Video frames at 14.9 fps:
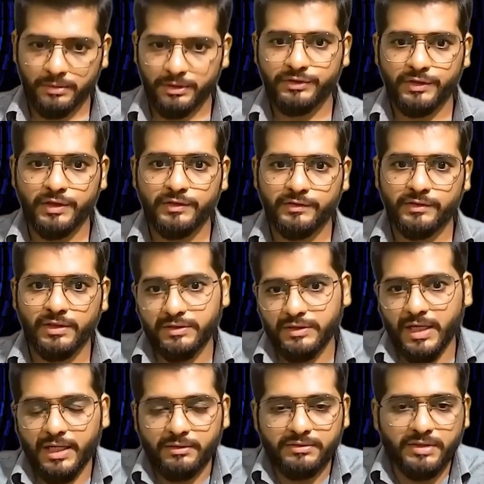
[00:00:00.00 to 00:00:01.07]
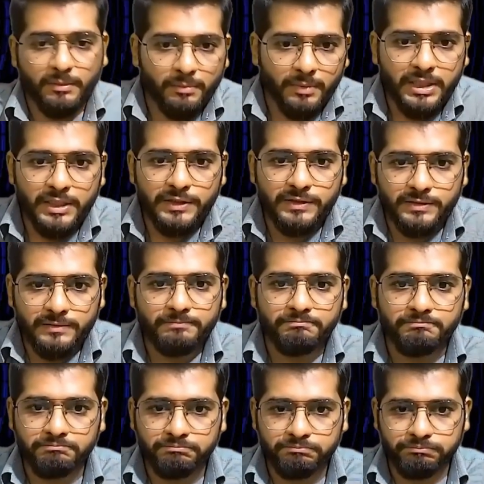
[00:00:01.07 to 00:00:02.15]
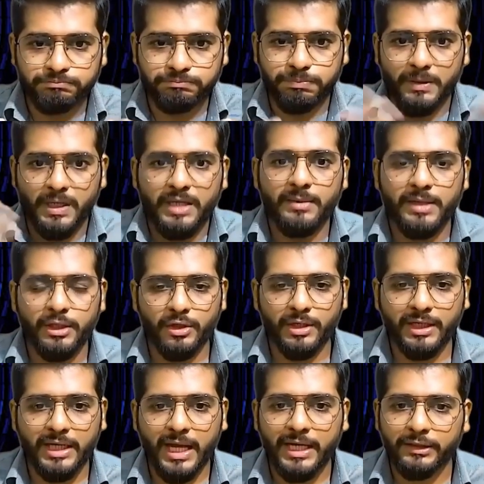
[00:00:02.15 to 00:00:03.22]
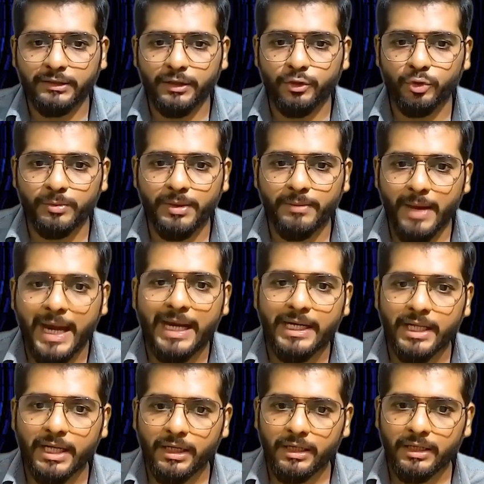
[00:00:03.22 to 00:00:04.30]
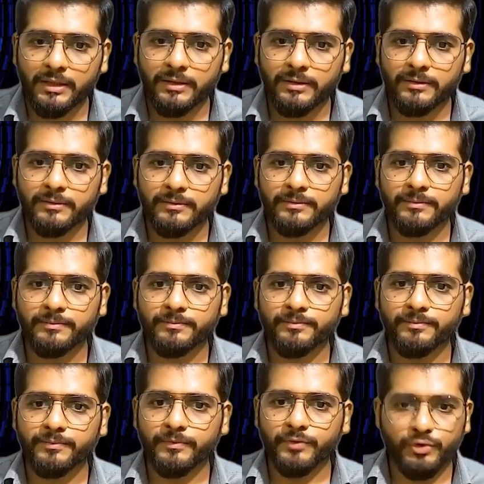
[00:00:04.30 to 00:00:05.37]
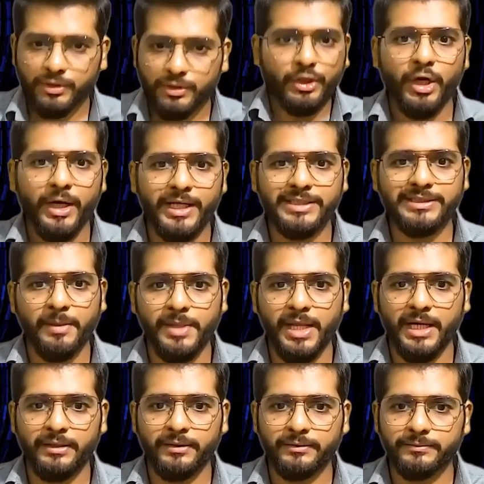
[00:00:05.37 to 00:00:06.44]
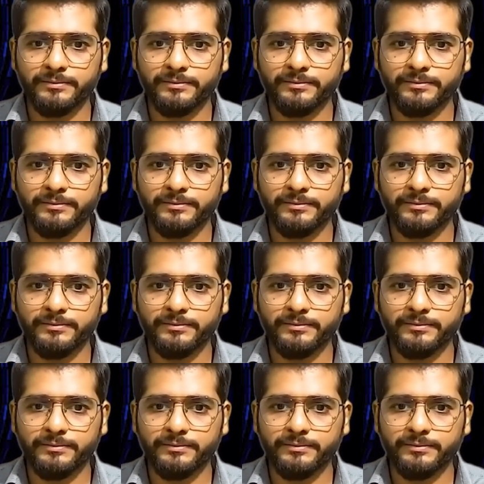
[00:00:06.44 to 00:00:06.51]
It's like somebody is blaming your character to be bad. Yeah, cannot accept that.